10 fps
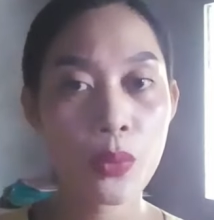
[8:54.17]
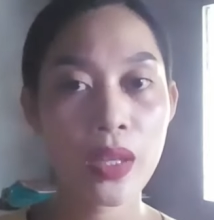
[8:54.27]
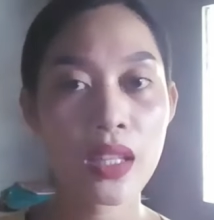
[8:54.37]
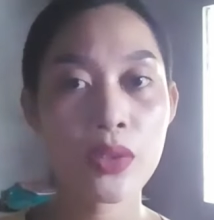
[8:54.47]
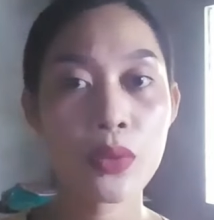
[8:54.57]

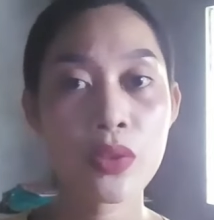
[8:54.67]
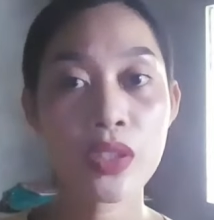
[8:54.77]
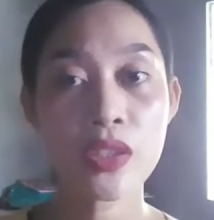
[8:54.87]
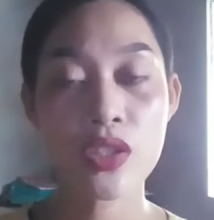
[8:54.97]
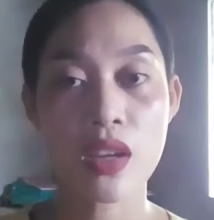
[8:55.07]
will do
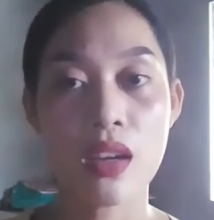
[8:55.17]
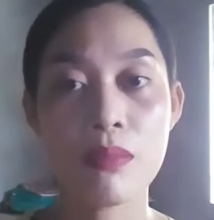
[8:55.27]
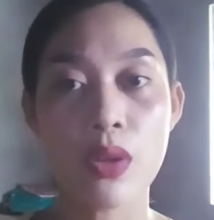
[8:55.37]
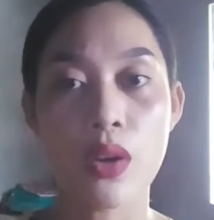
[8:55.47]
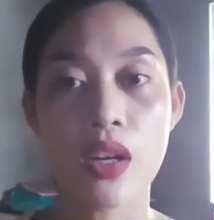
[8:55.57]
their
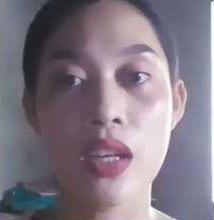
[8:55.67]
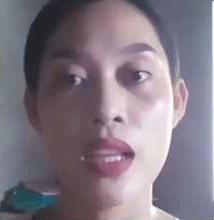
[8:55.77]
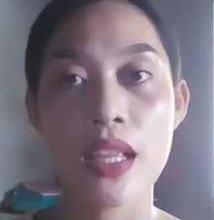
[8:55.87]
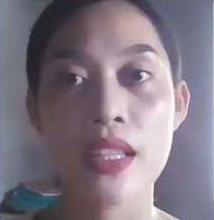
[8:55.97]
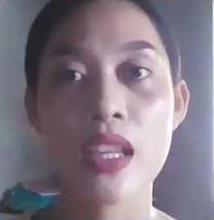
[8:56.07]
job or
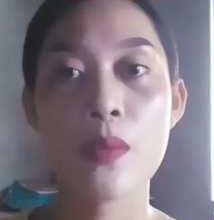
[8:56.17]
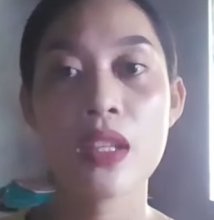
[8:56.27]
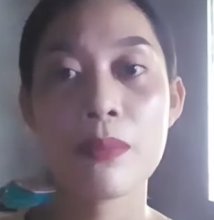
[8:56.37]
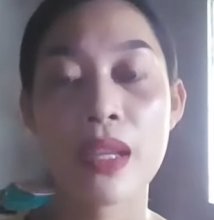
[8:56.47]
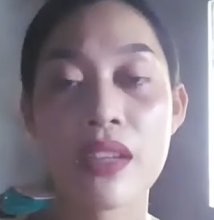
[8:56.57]
they
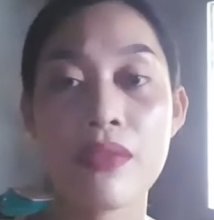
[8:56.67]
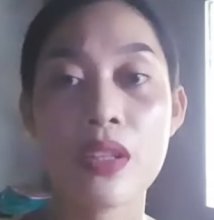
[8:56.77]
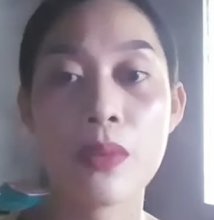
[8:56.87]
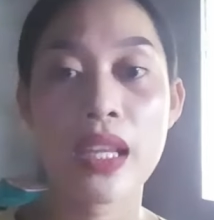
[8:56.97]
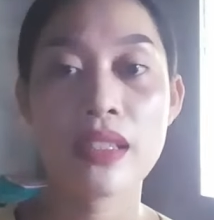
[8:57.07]
will be
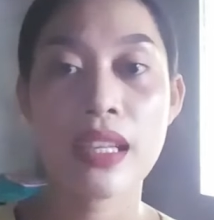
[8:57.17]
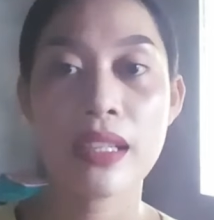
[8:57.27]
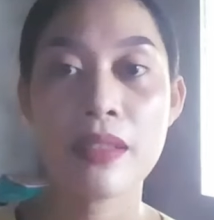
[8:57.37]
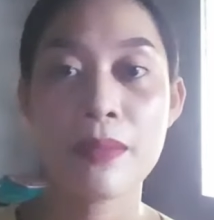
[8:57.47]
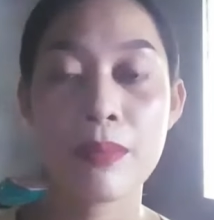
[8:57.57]
evaluated